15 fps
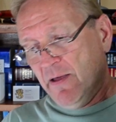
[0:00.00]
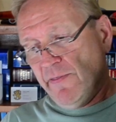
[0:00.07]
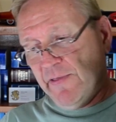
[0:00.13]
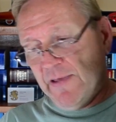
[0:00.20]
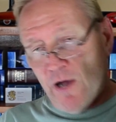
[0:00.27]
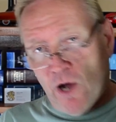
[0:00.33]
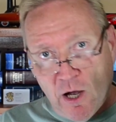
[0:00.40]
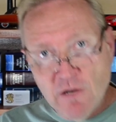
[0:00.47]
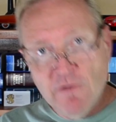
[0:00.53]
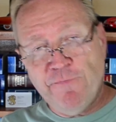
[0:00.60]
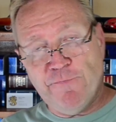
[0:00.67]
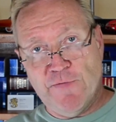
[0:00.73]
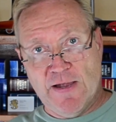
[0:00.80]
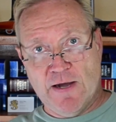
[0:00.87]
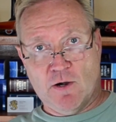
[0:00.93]
the
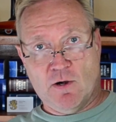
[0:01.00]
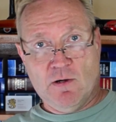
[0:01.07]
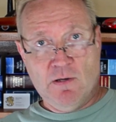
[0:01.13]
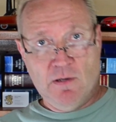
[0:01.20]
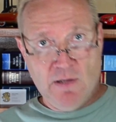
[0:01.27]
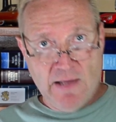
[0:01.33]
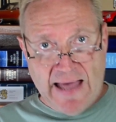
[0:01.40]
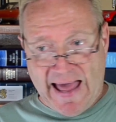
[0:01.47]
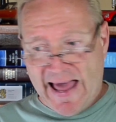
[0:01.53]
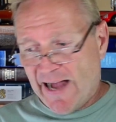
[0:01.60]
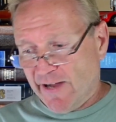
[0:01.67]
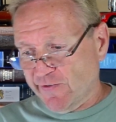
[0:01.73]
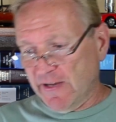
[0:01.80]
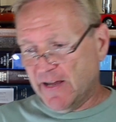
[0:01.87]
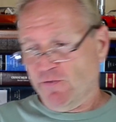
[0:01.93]
unfair
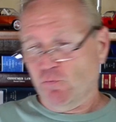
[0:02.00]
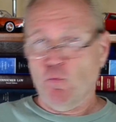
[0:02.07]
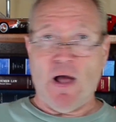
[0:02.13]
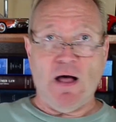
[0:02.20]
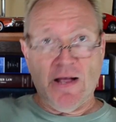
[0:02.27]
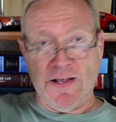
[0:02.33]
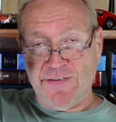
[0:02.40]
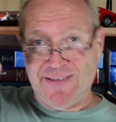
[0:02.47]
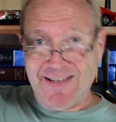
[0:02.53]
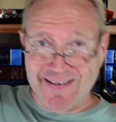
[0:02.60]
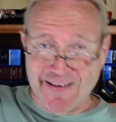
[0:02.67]
acts as well as the